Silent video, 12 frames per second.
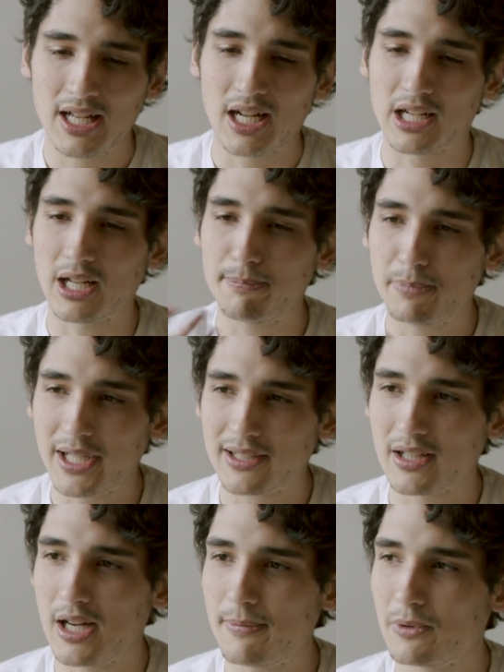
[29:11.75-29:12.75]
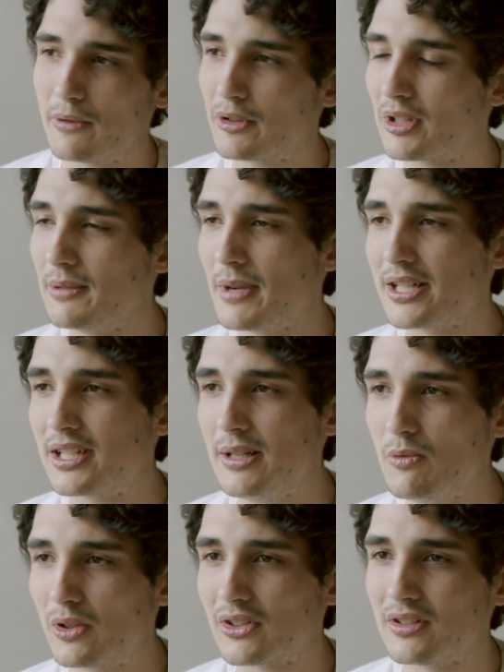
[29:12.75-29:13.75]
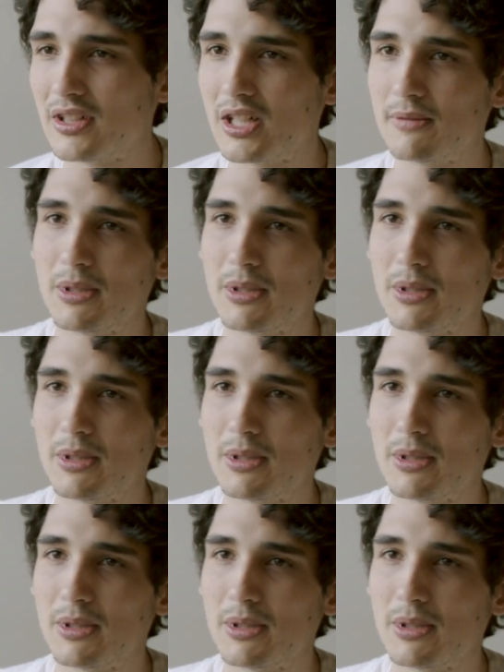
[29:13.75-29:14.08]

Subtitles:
I got picked up. Obviously, my team wasn't there.